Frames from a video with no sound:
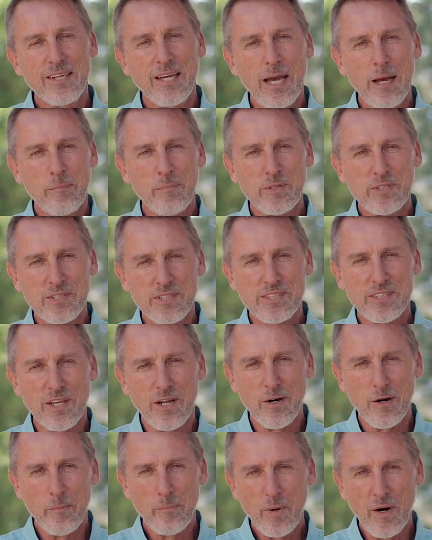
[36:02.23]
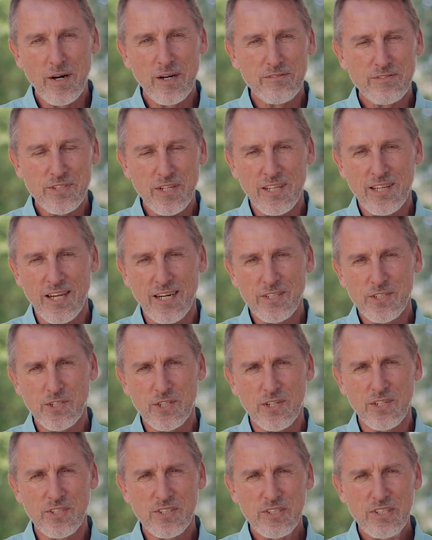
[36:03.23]
campuses that are a part of Sunlight
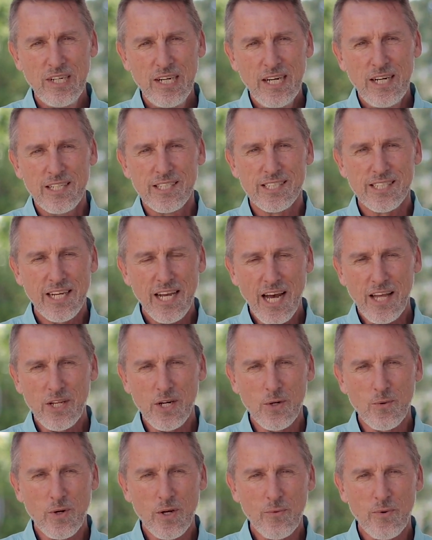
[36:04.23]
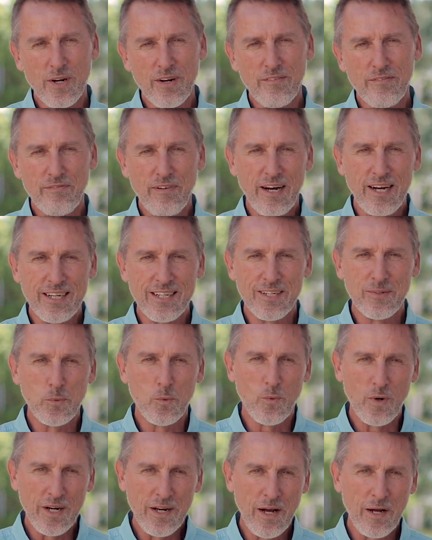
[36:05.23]
Church, together we want to
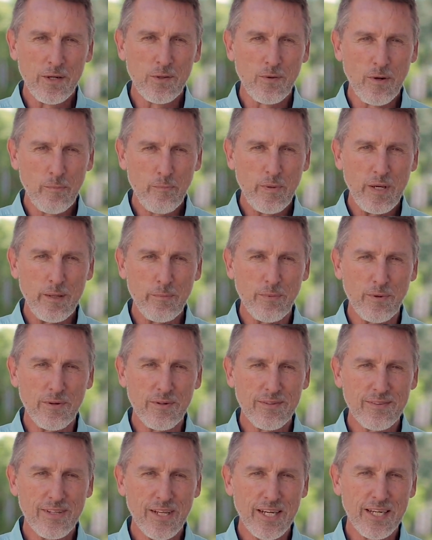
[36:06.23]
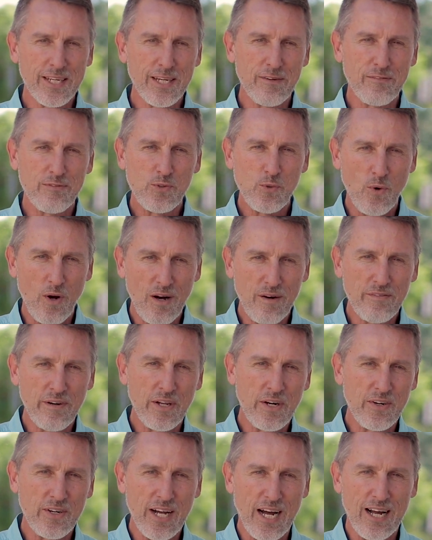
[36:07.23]
find 100 people that give
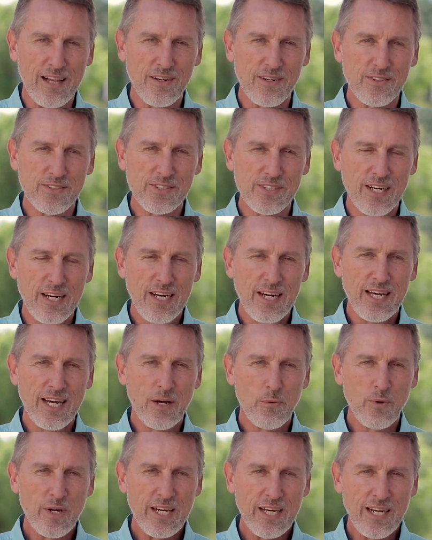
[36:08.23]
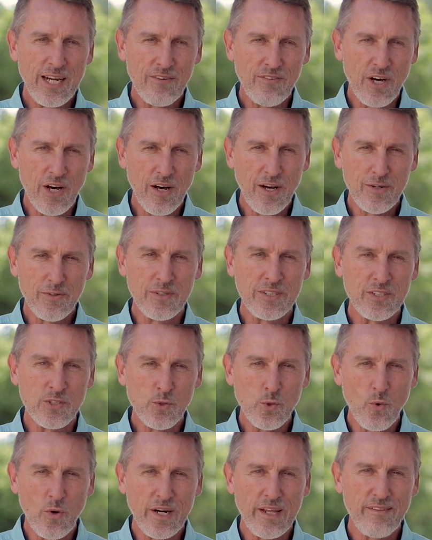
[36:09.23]
$1,200, and we can have
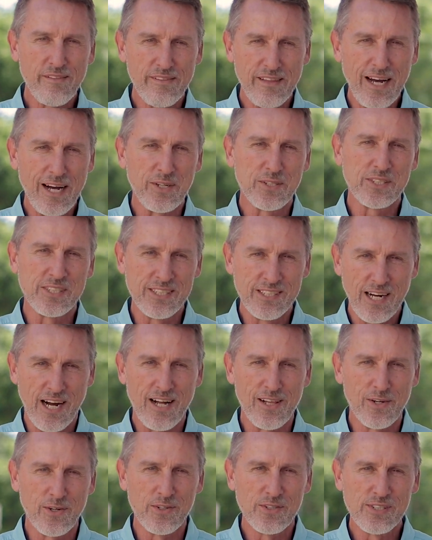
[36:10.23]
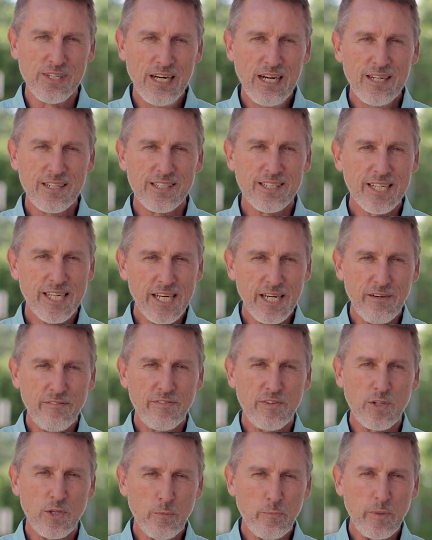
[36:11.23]
$120,000 to
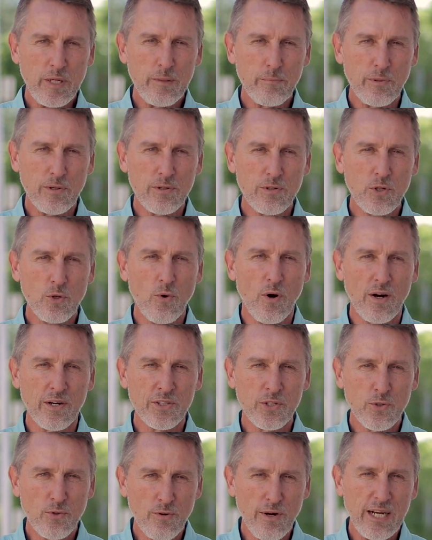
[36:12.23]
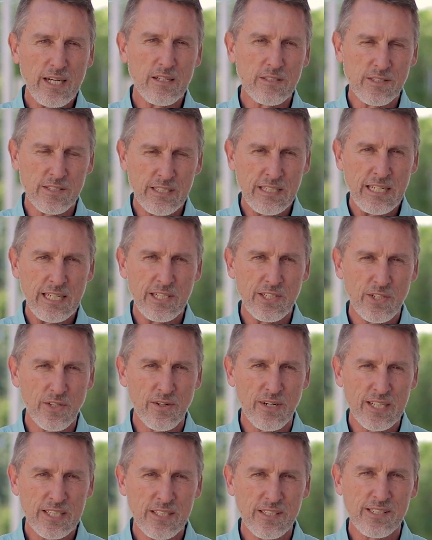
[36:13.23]
give to the people who are in greatest need
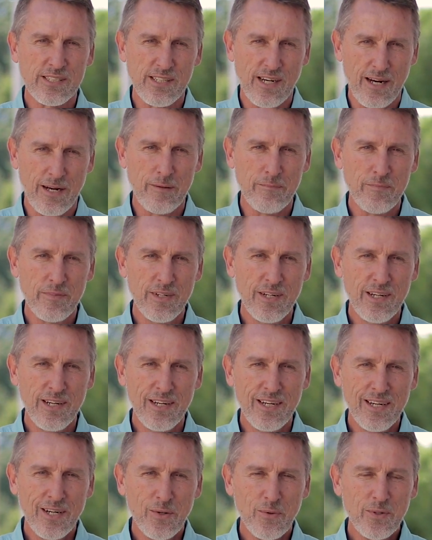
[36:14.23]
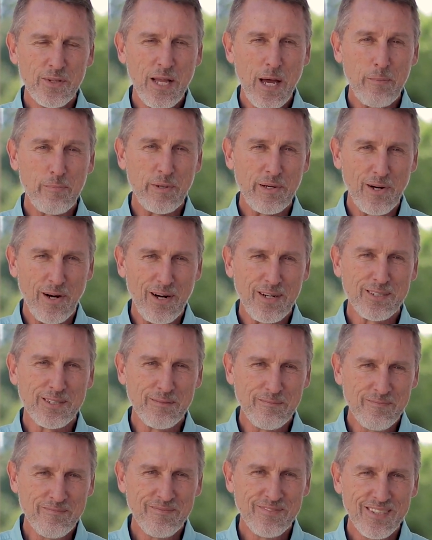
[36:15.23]
during this time. Wouldn't that be
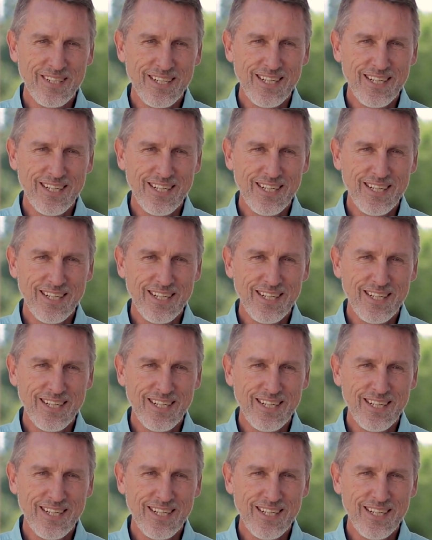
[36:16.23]
awesome?